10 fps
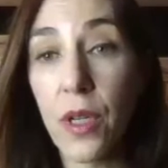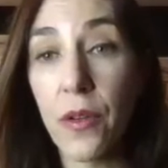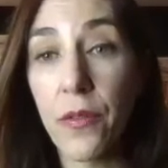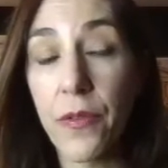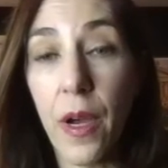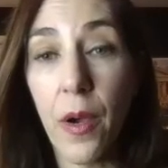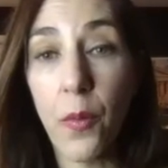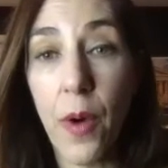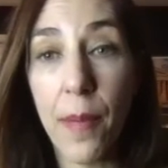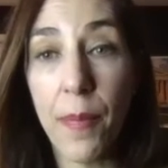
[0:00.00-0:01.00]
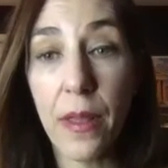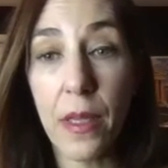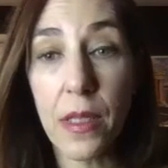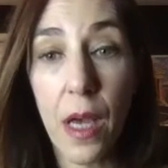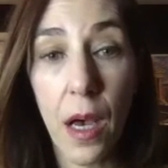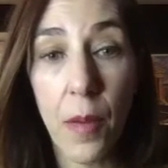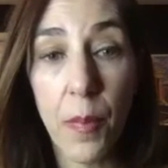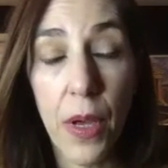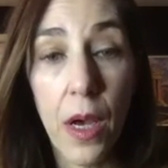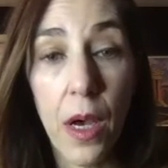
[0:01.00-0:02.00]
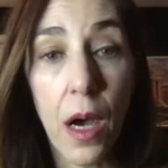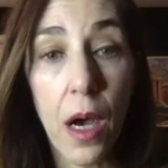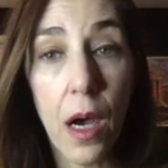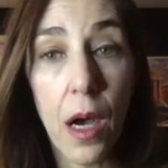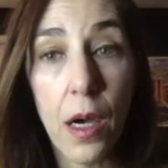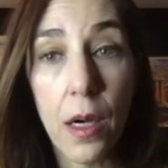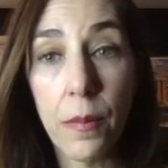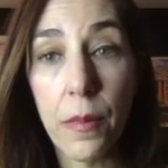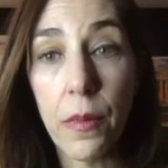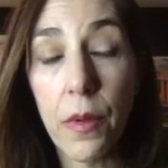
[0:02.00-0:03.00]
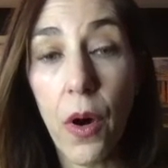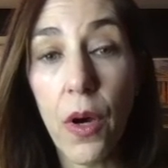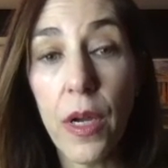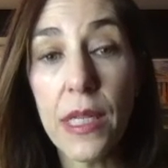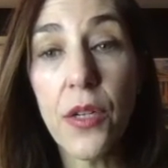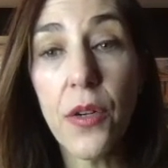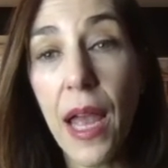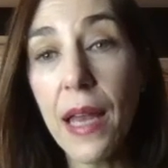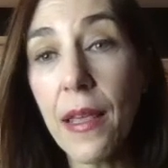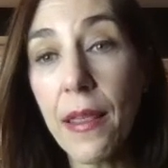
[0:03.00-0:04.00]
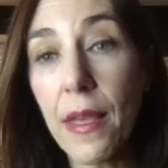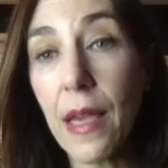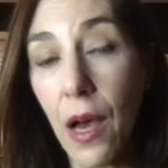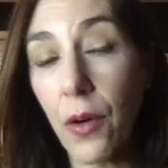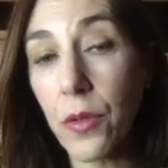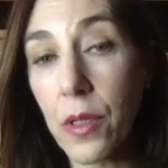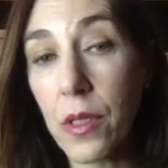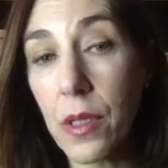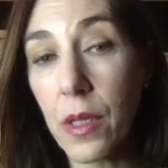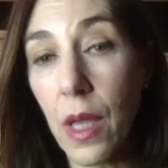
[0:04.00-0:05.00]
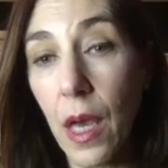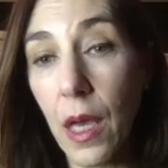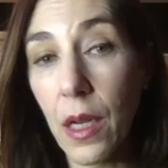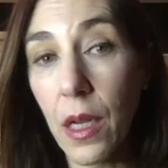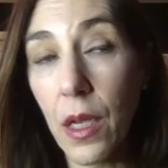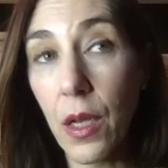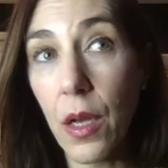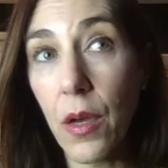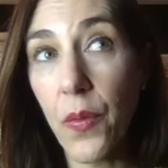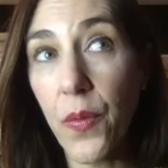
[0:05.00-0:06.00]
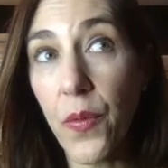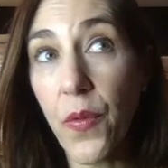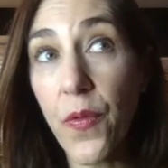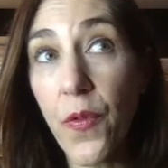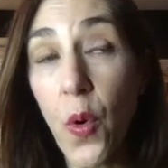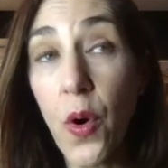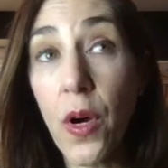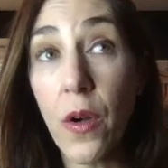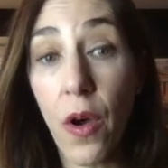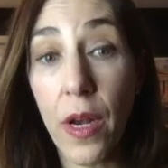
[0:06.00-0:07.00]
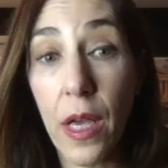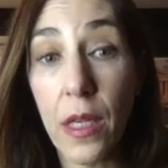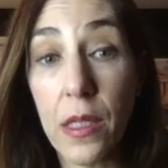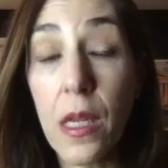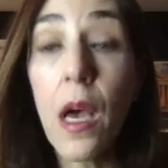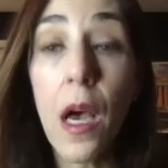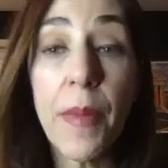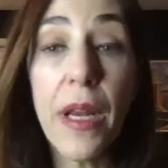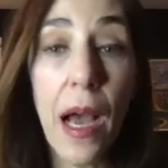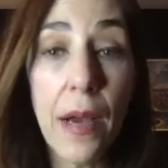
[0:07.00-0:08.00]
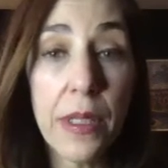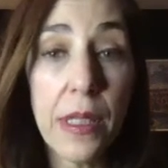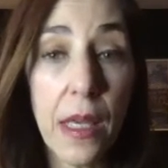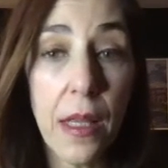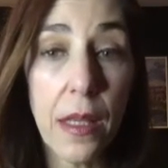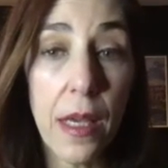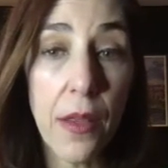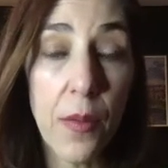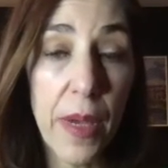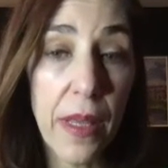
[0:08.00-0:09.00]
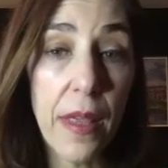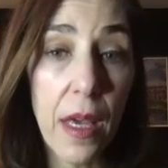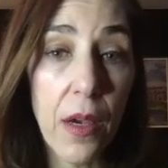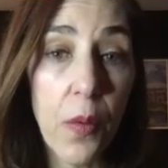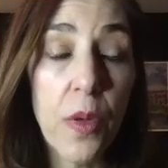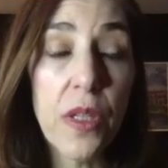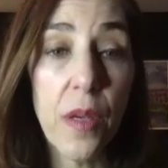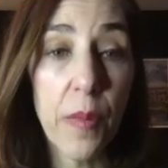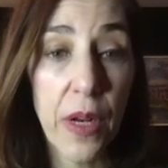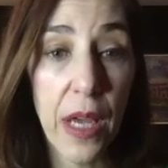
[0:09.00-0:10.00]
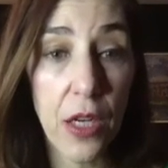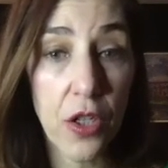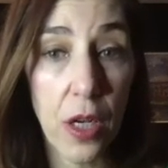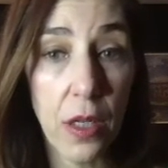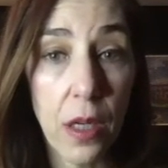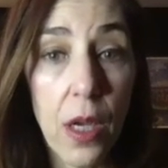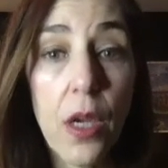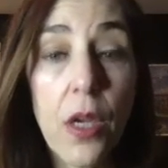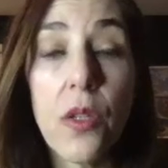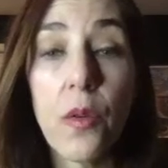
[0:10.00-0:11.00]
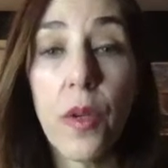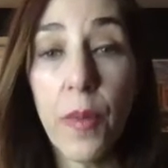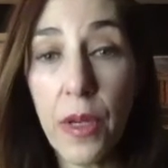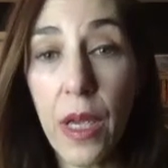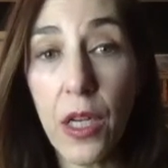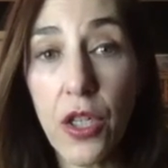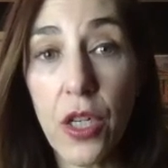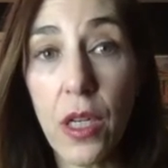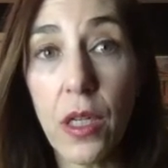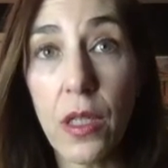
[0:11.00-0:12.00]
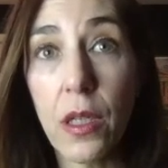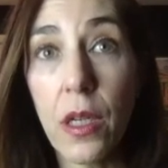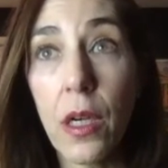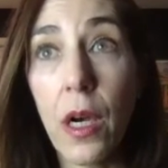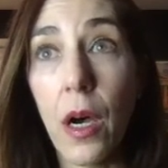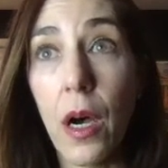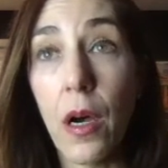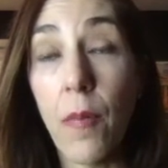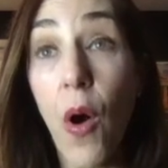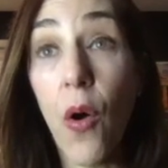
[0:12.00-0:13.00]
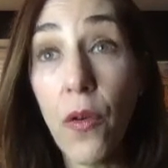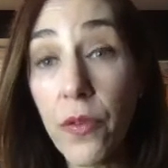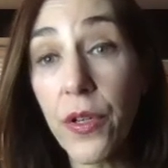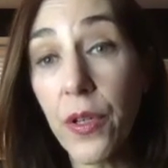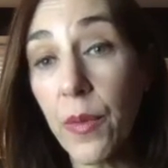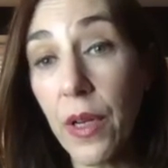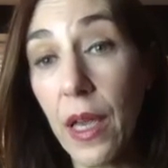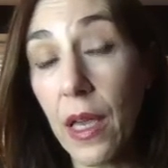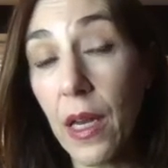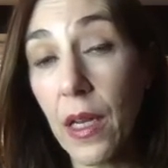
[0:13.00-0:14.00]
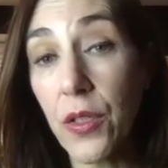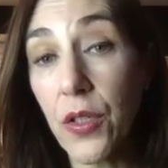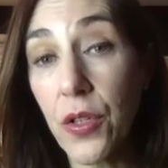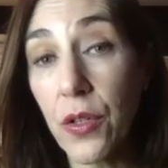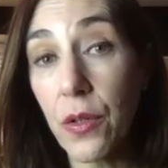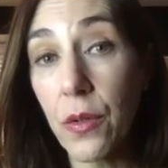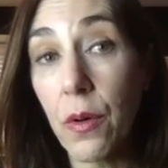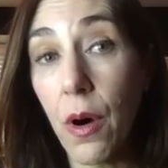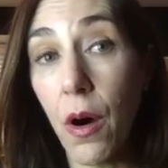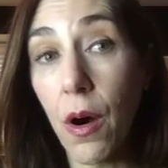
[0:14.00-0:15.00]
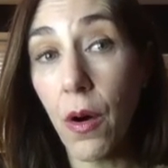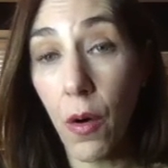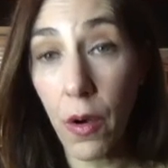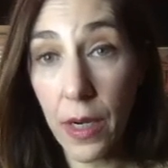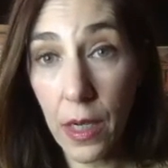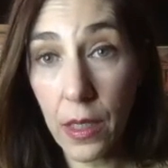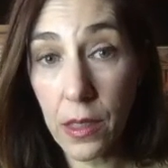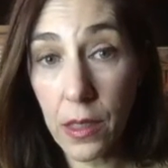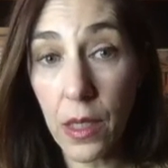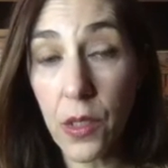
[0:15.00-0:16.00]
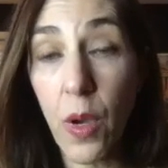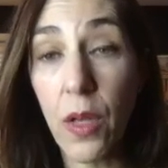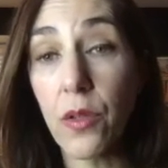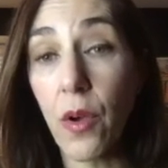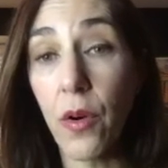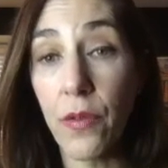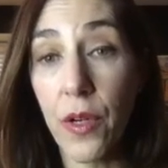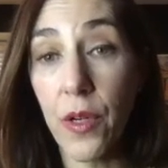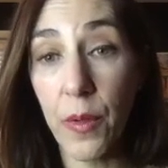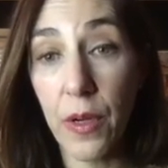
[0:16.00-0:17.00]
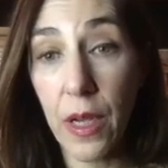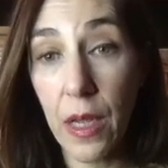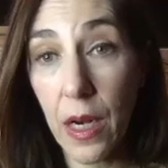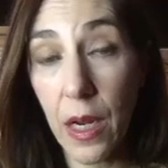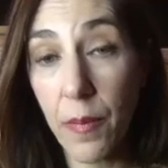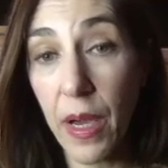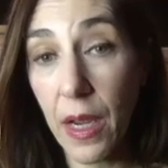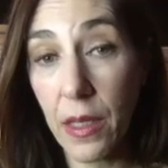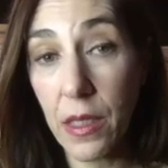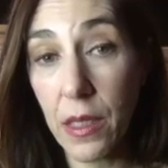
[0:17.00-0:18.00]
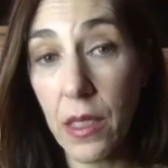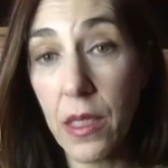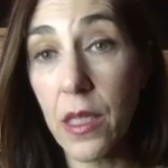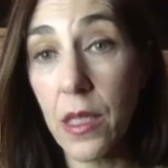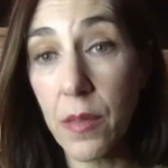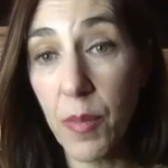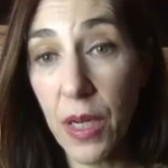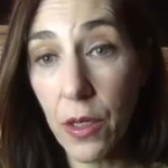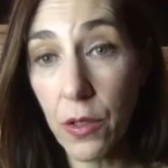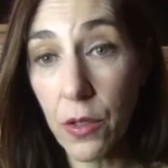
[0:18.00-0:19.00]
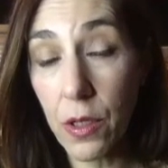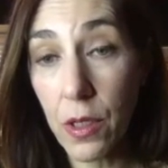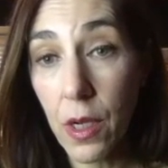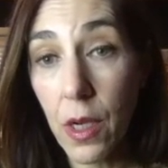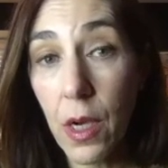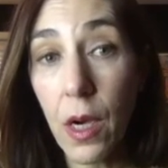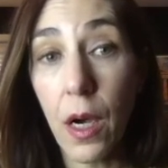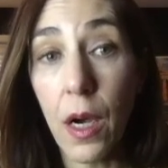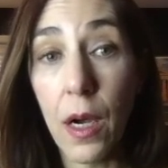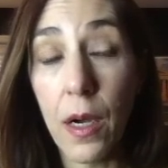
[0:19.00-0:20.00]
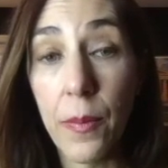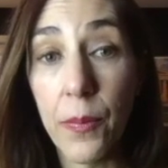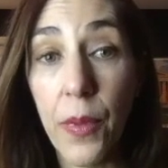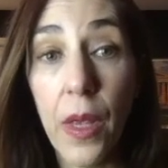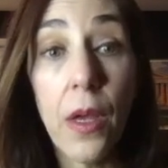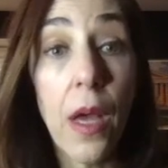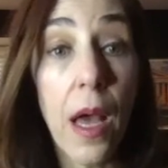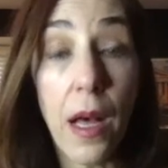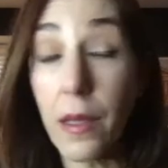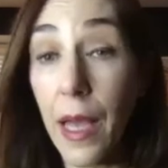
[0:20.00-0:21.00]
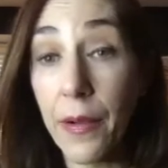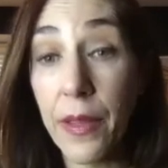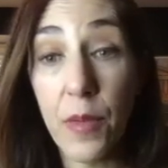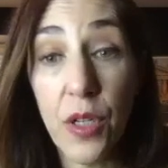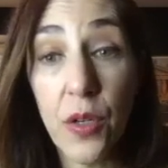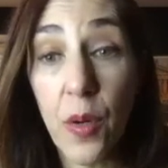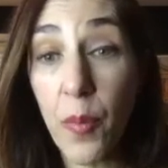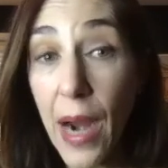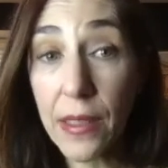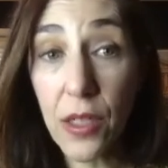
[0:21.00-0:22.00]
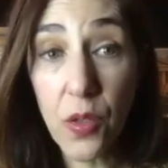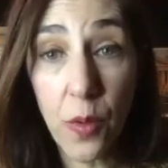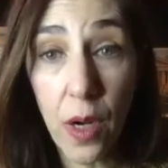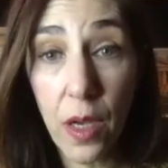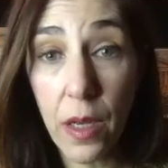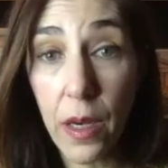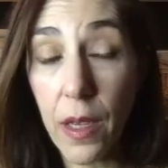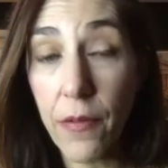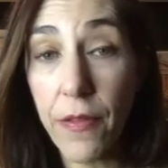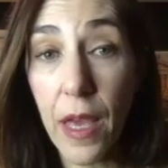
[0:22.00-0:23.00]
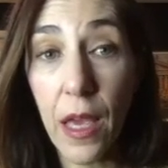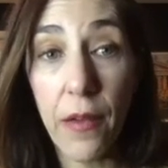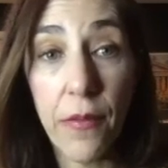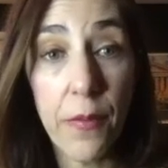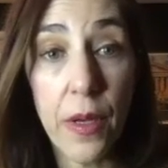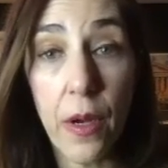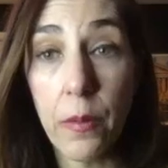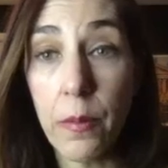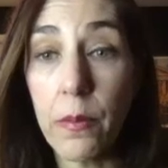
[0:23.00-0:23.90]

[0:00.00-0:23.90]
of uh, wrapping this up, um, is there anything else that for an audience? I mean, I would say that the other big thing was communication. So communication, um, over communicating to our audience as well as over communicating behind the scenes to the speakers um, allowing them to do a practice run if they you know